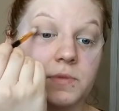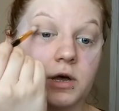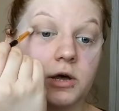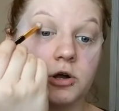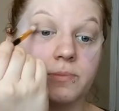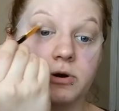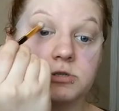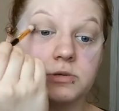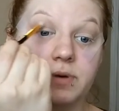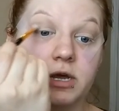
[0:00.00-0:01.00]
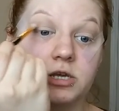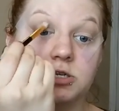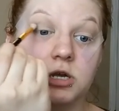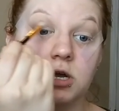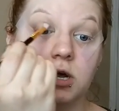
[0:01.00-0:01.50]
her personal page,
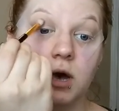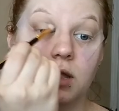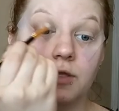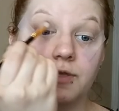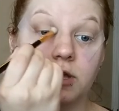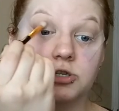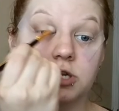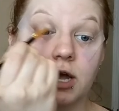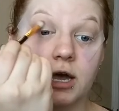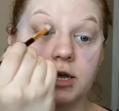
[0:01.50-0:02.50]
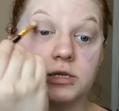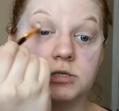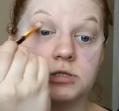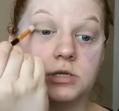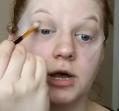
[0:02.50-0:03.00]
and I think she
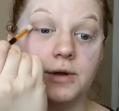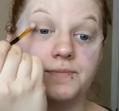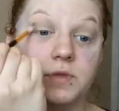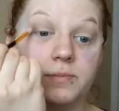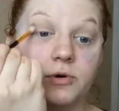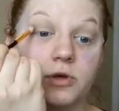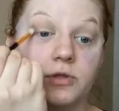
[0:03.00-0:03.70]
has they're both